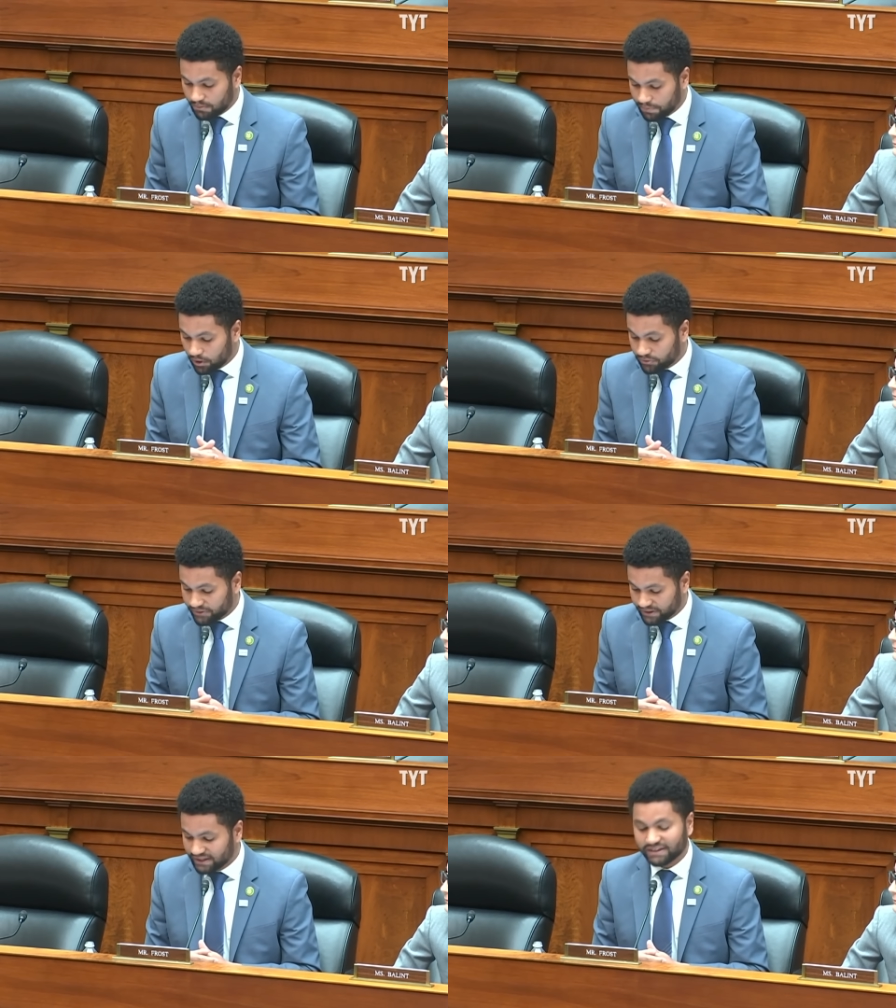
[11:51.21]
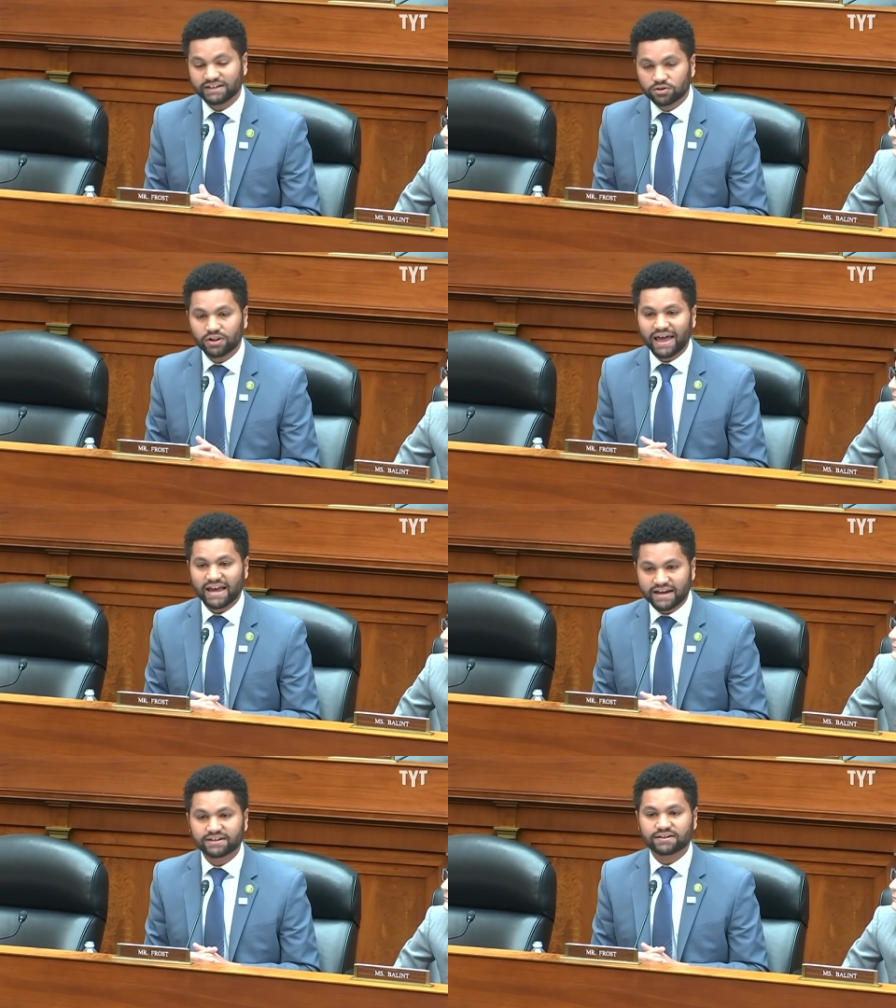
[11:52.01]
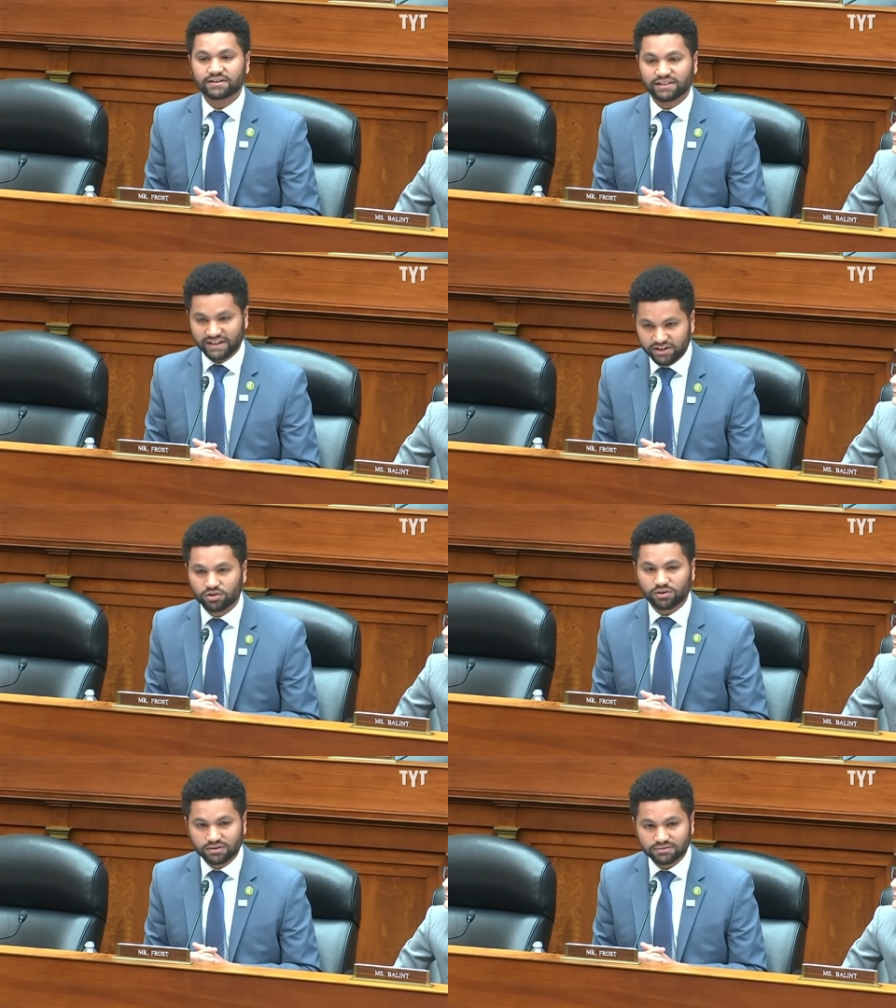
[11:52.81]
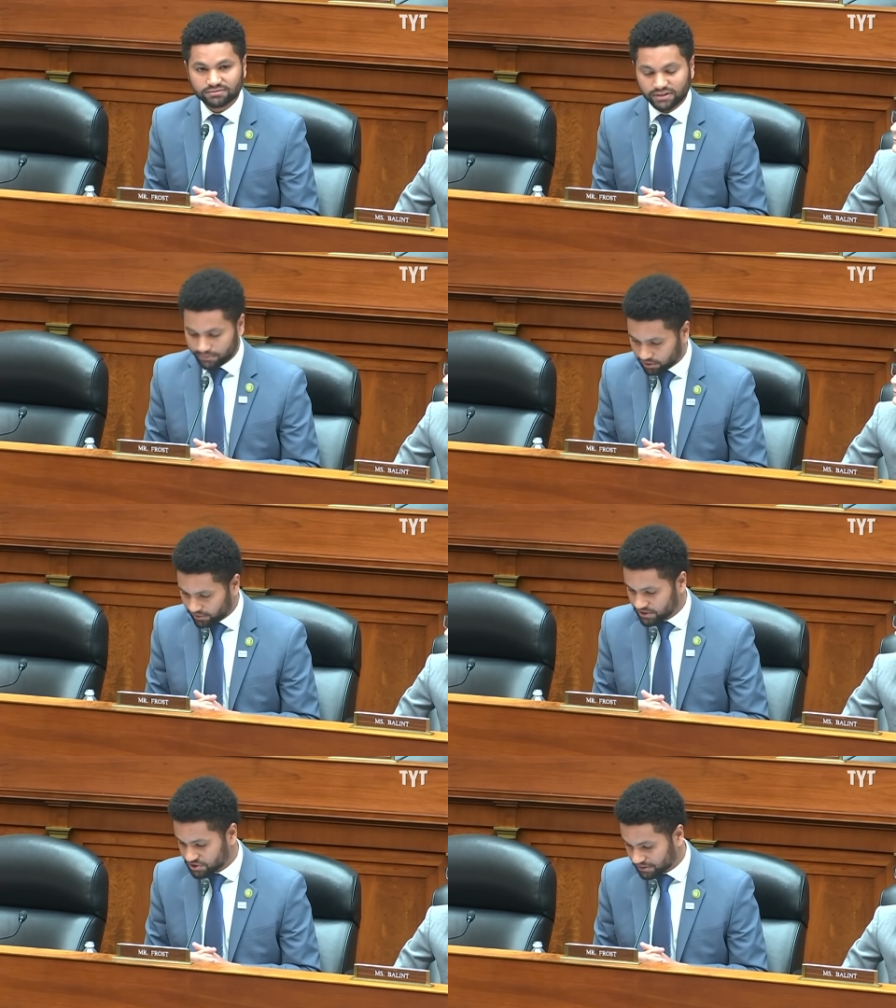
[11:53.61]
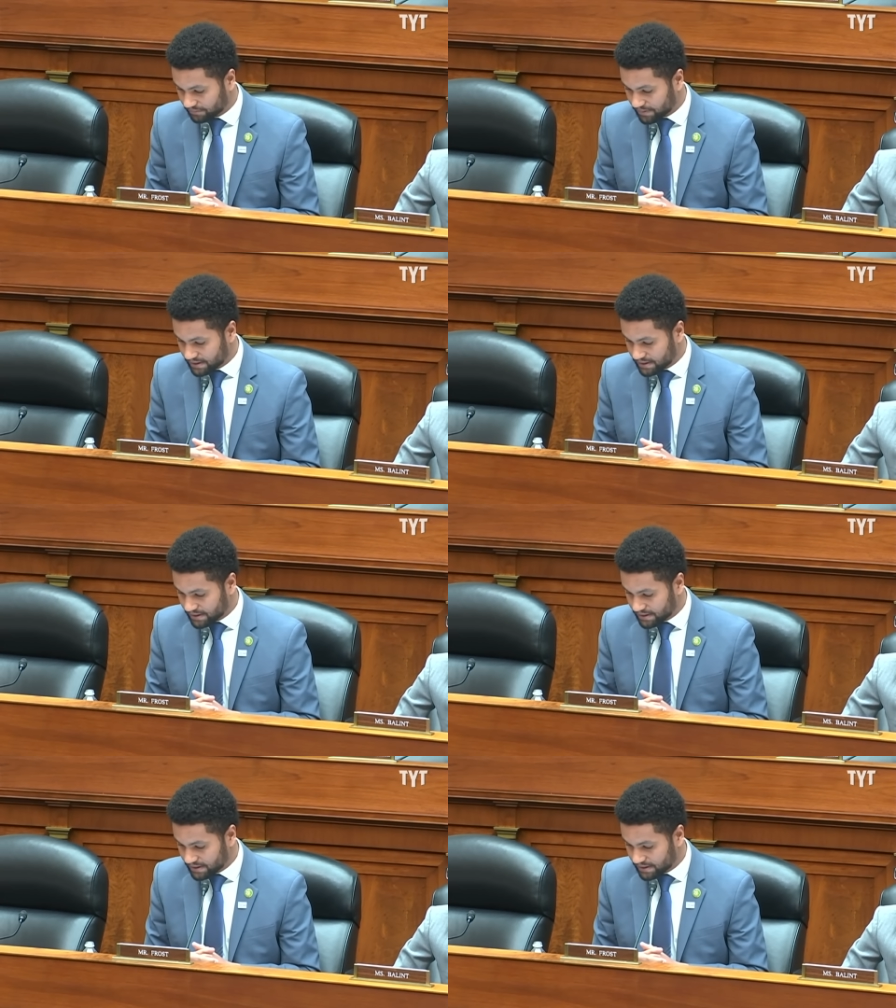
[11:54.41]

both illegal and legal immigration.